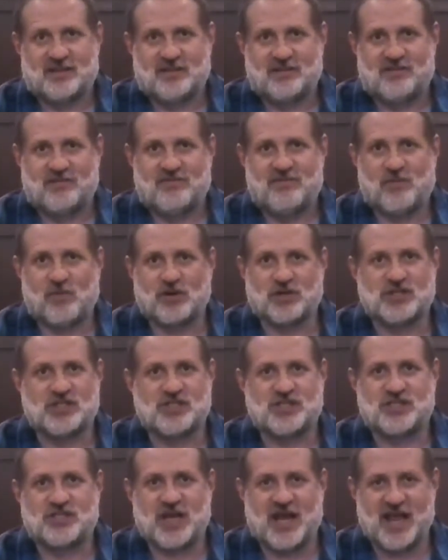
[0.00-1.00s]
For
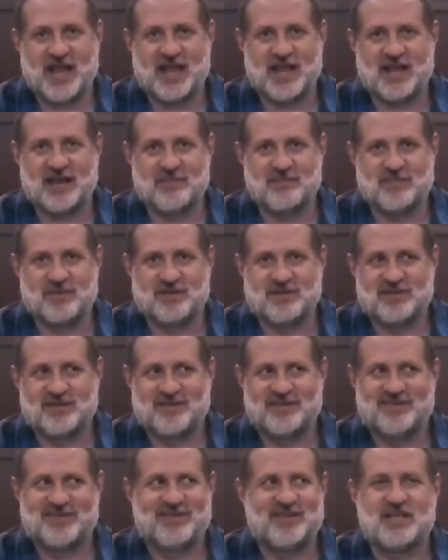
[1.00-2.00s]
shame.
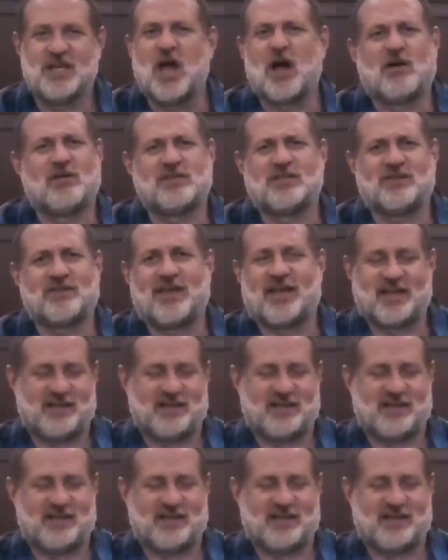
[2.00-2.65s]
No, it's okay.